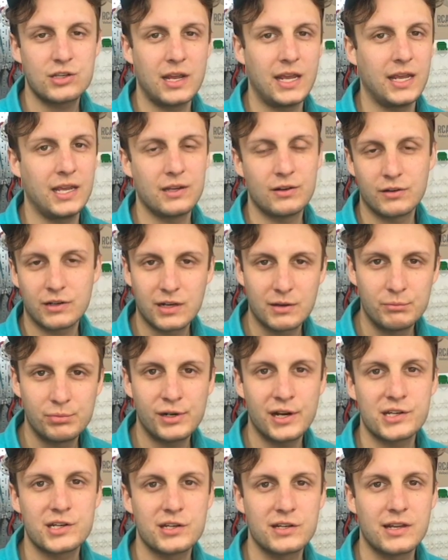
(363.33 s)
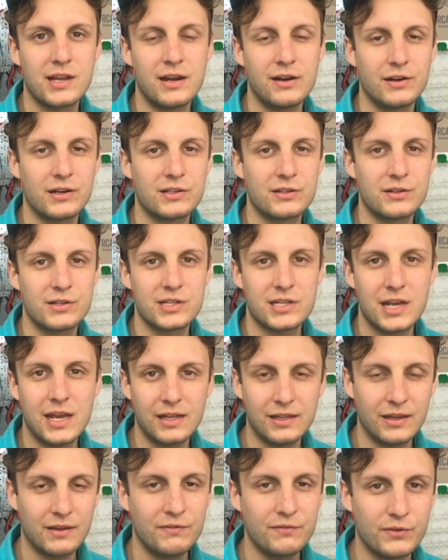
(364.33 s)
chain or compression character as the
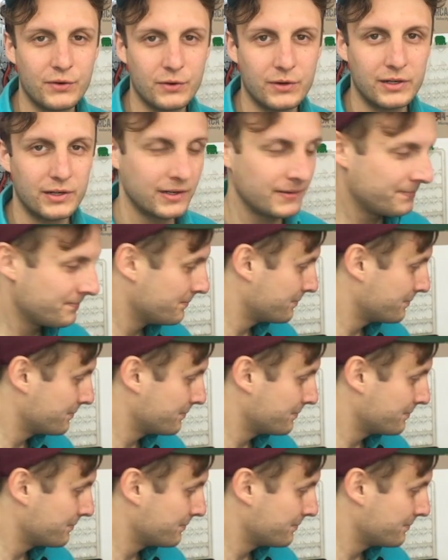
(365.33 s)
LA4.